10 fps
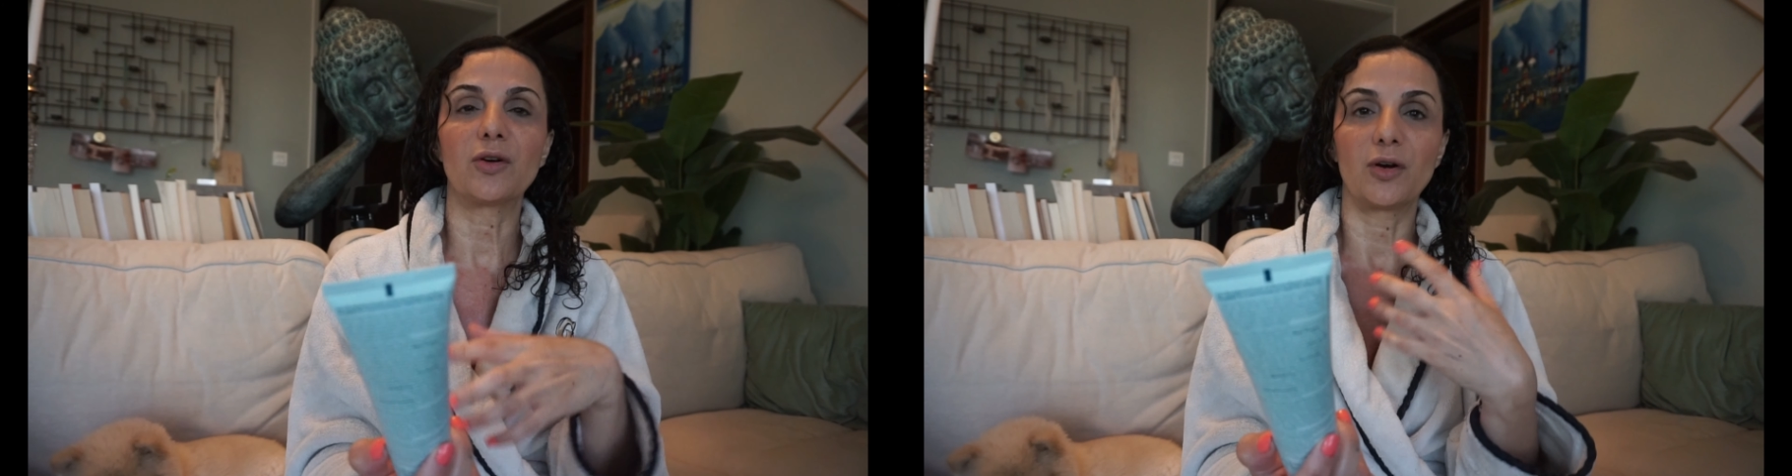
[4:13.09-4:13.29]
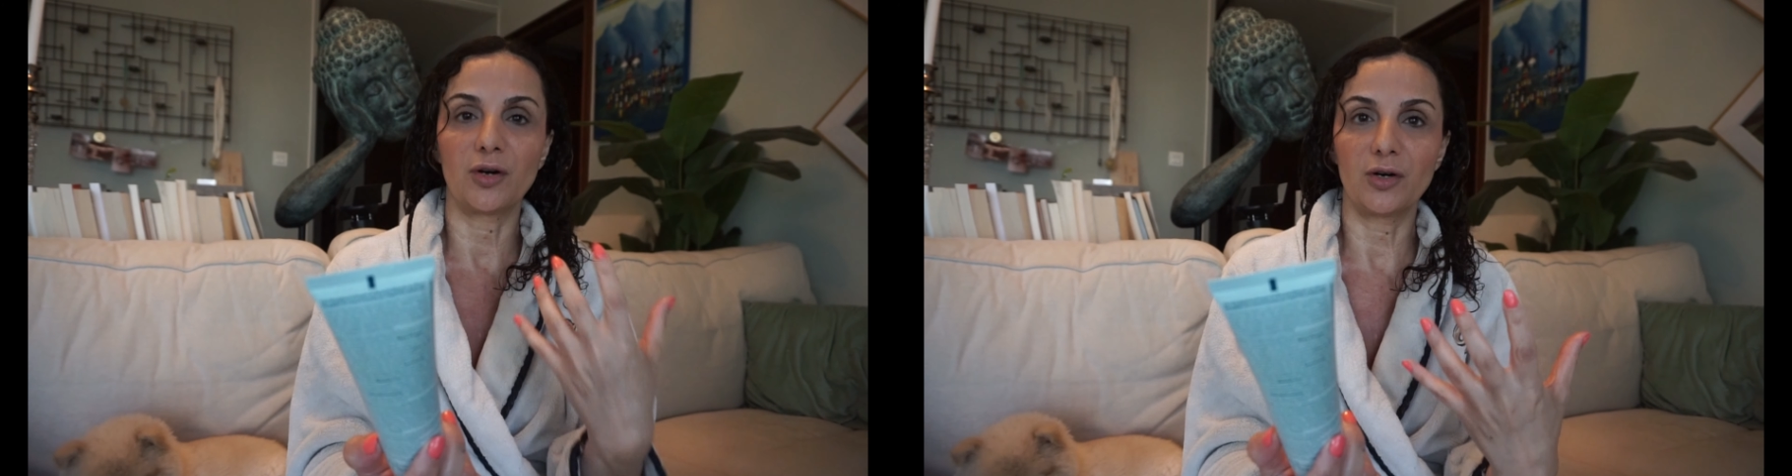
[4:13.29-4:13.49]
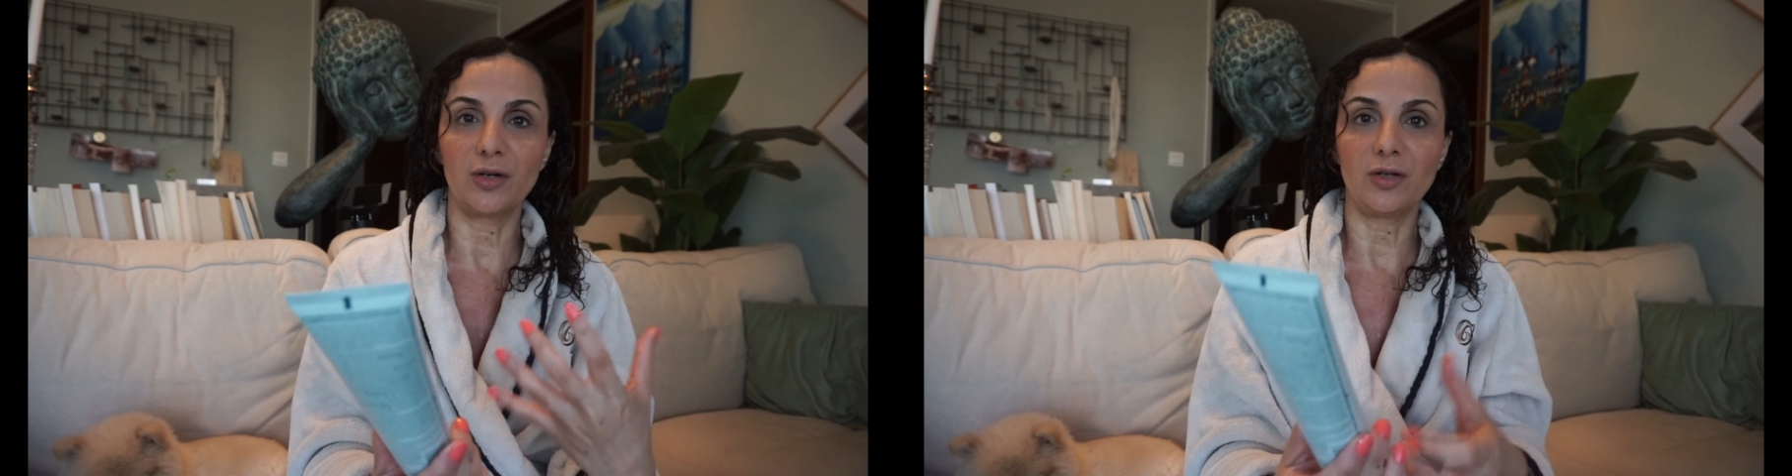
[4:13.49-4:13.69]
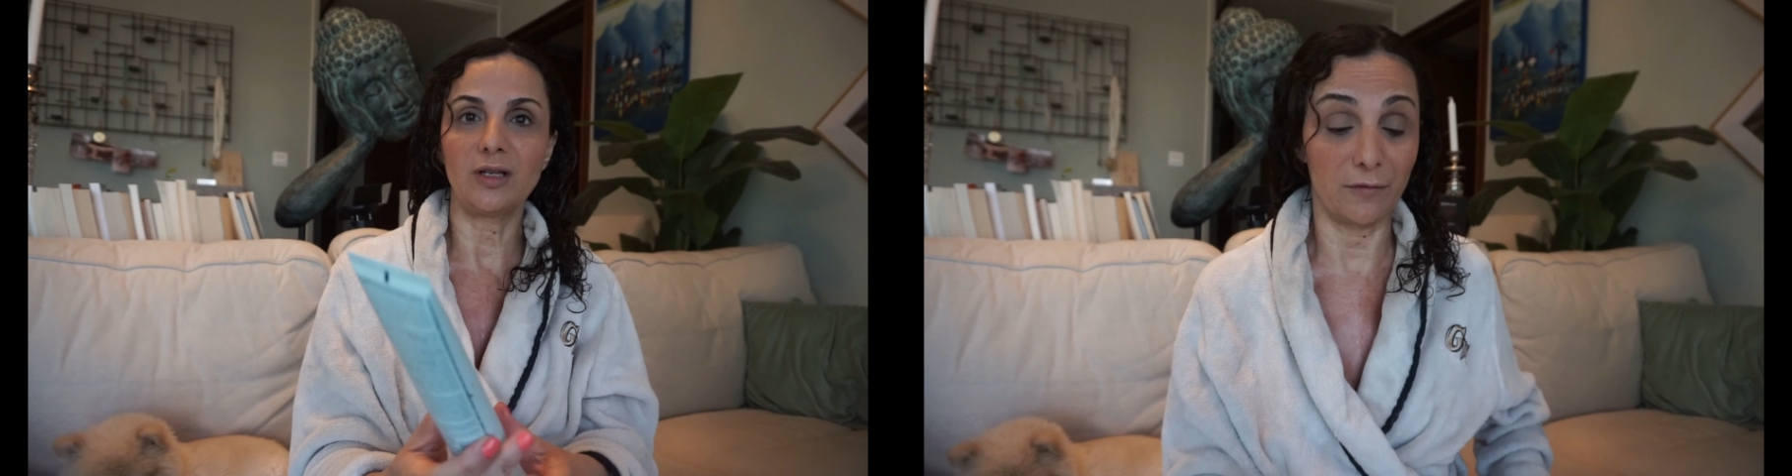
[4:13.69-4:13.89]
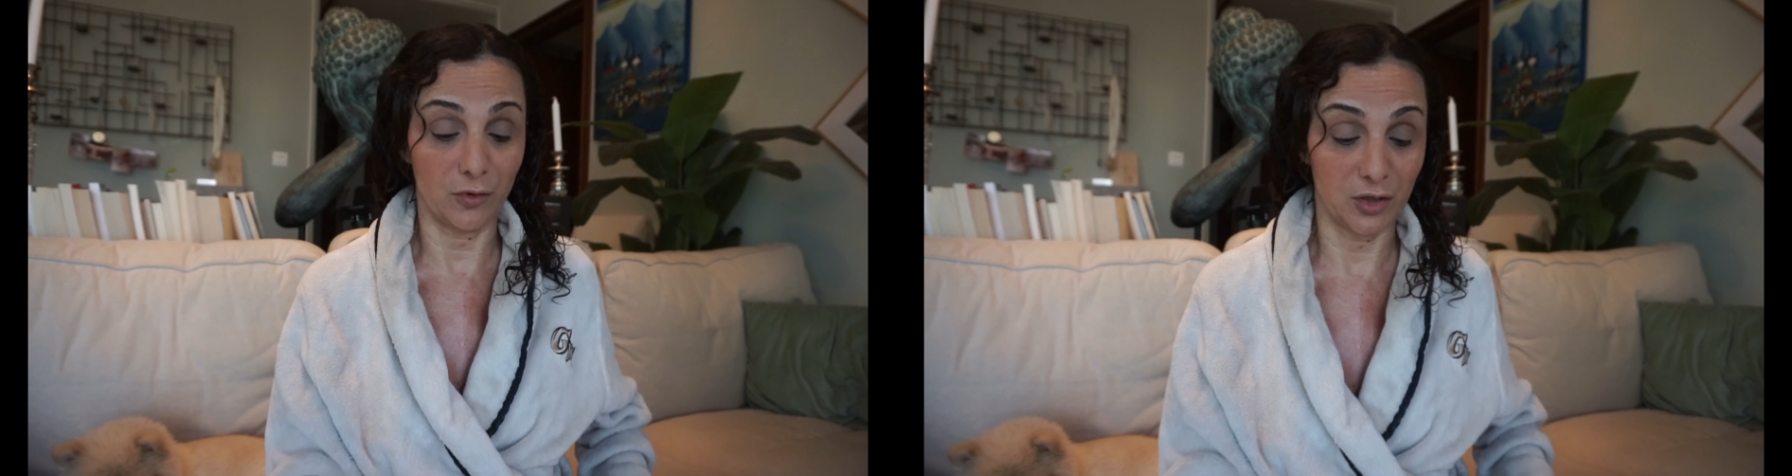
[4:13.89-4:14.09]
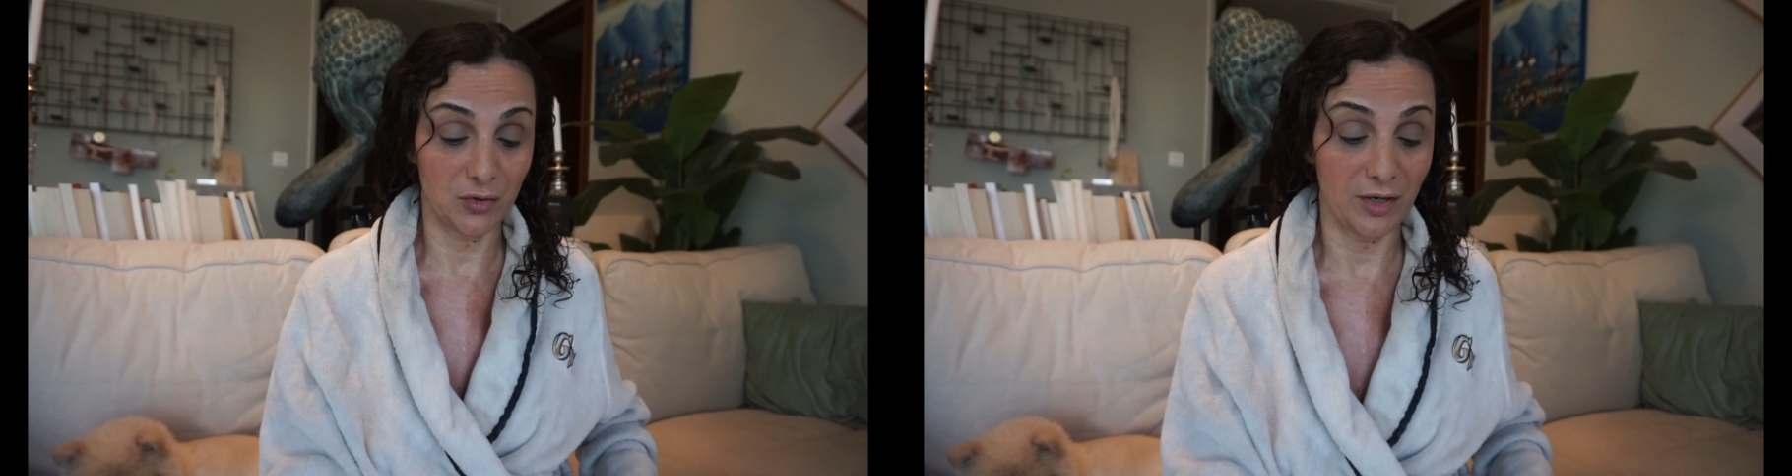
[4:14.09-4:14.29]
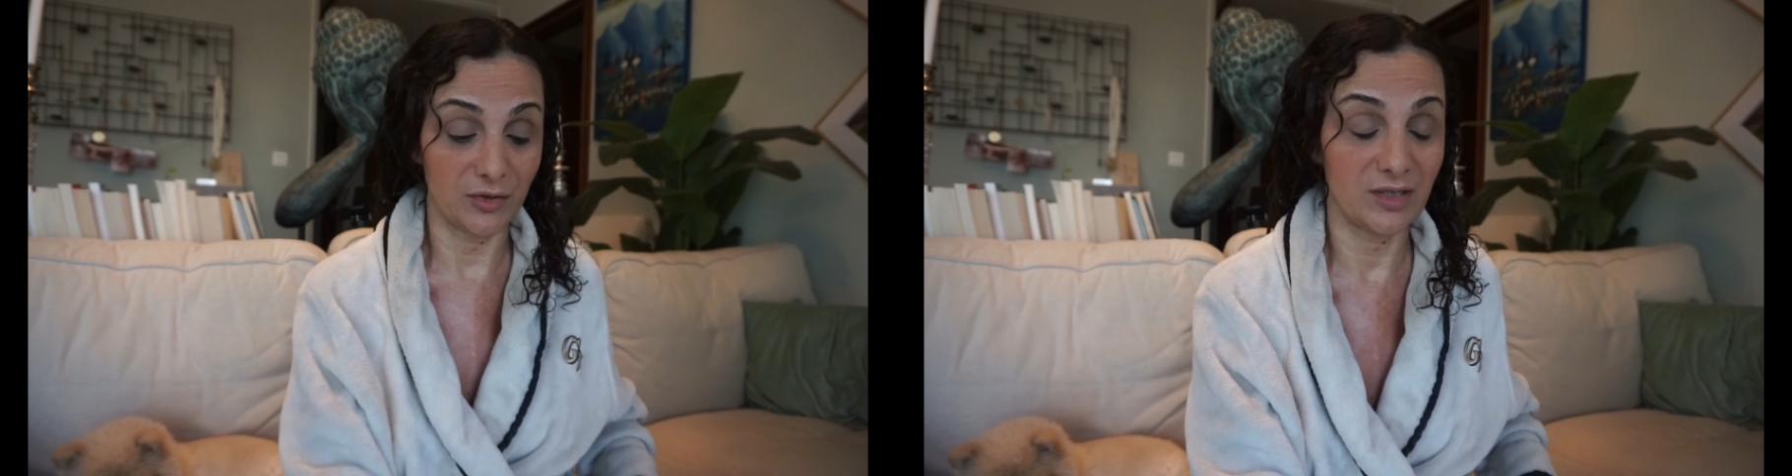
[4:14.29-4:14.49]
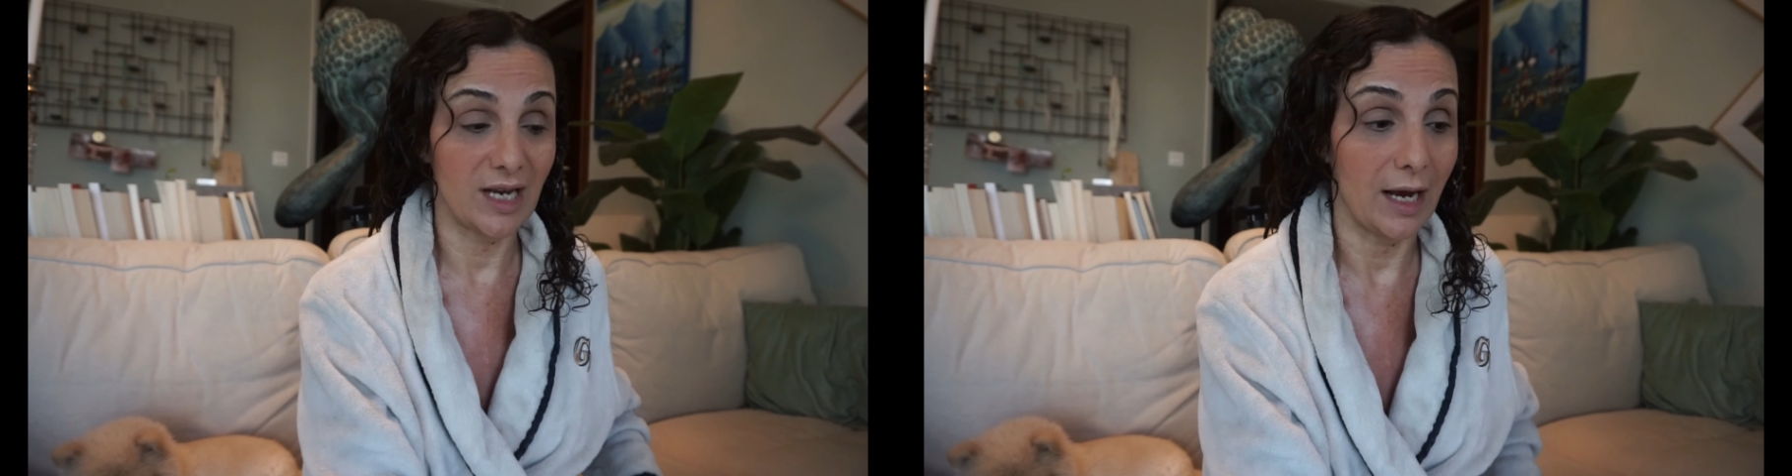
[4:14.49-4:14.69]
curl for a straighter
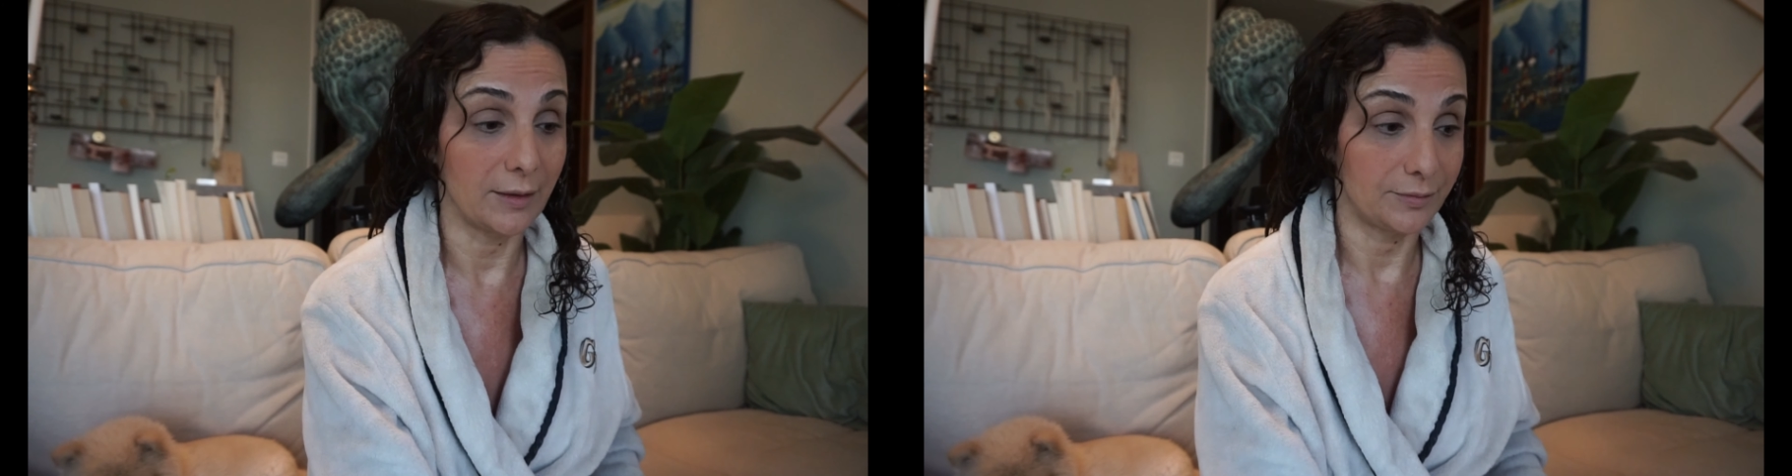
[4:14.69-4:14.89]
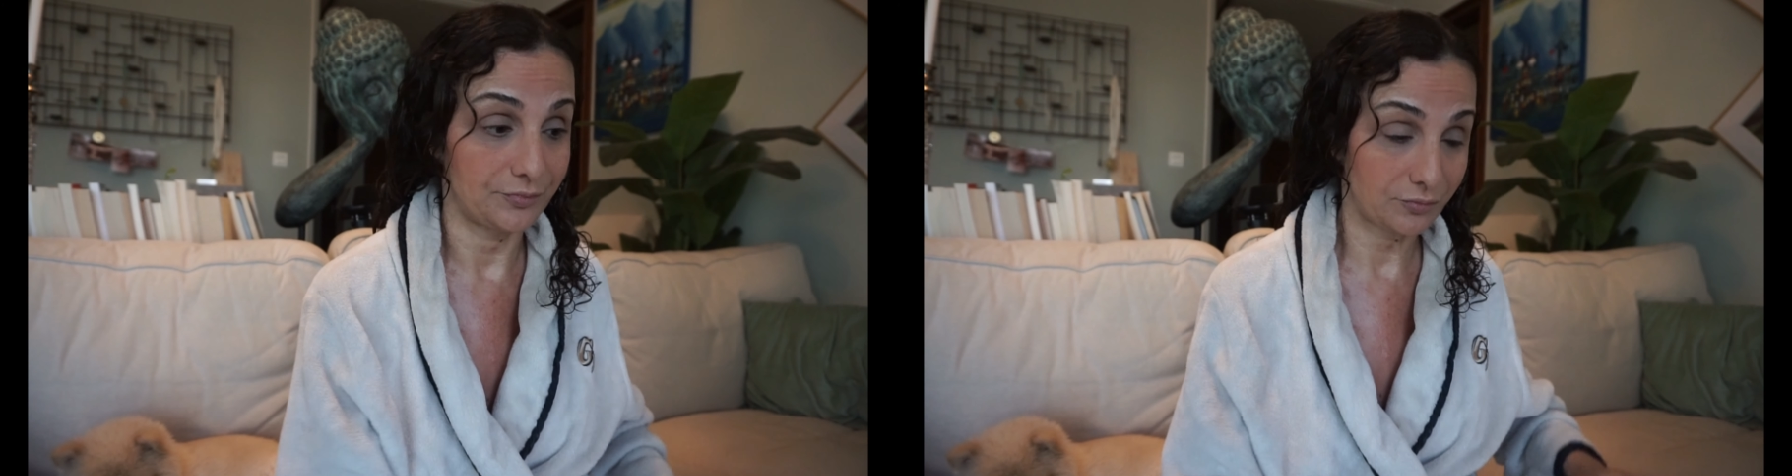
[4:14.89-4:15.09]
style.